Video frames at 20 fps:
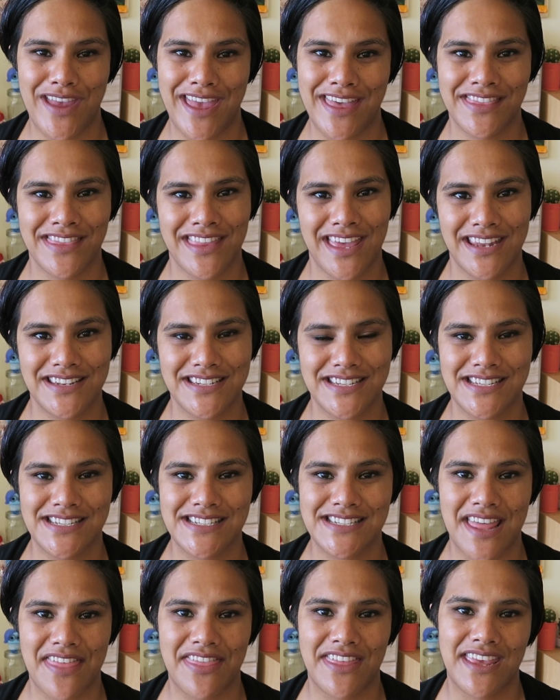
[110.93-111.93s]
and that
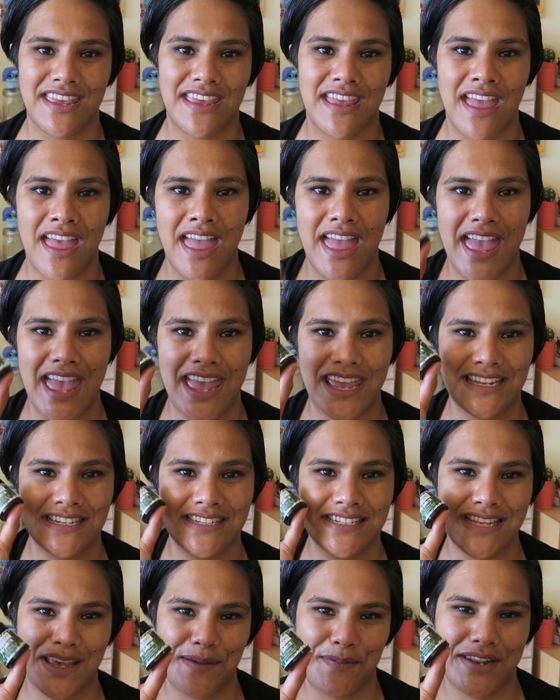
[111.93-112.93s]
is the
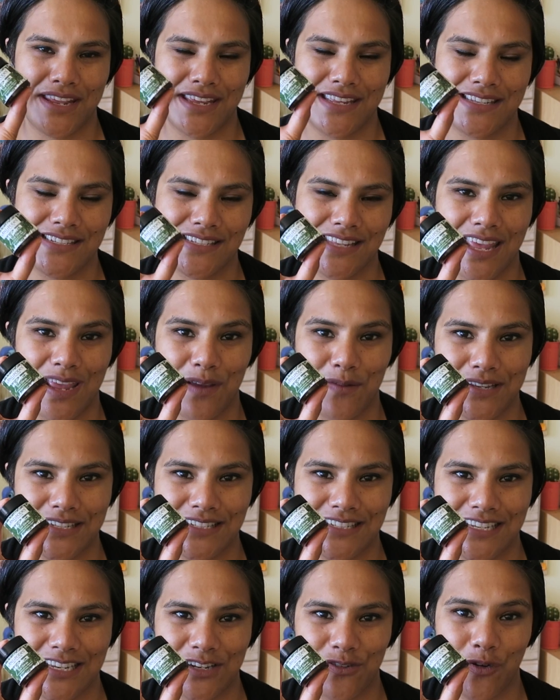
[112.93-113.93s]
Empties Kiwi
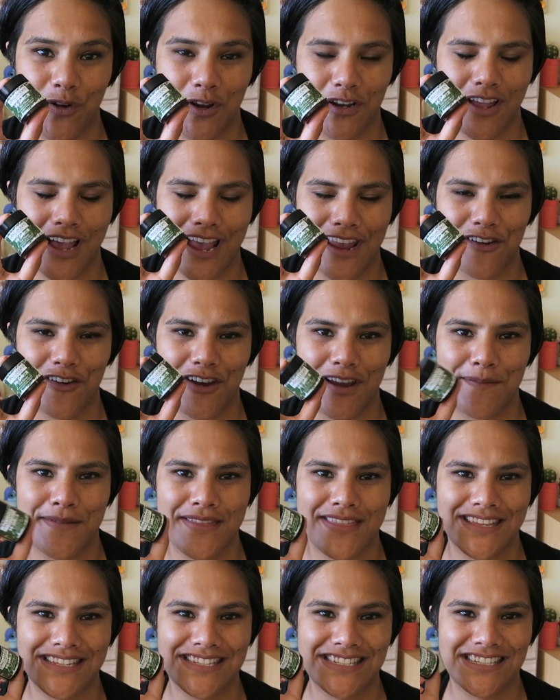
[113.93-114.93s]
Seed Oil Eye
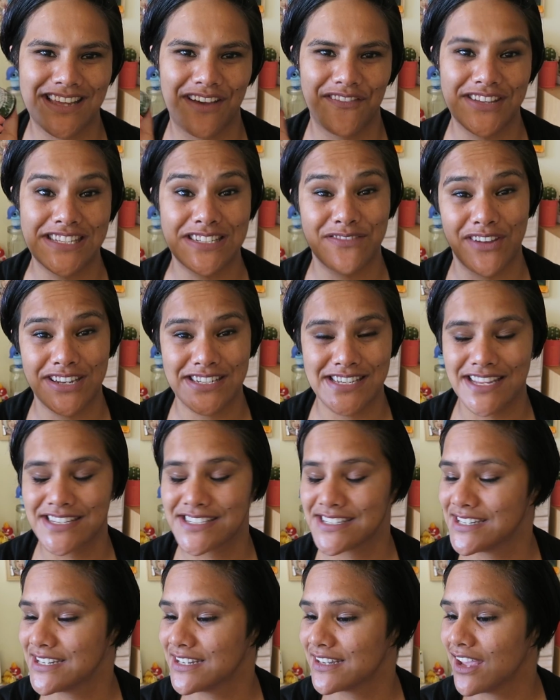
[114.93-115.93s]
Cream. This stuff is
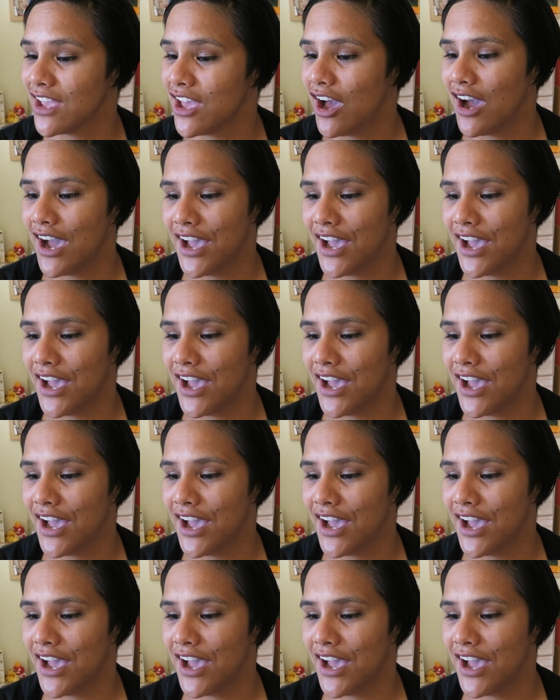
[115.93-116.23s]
fantastic.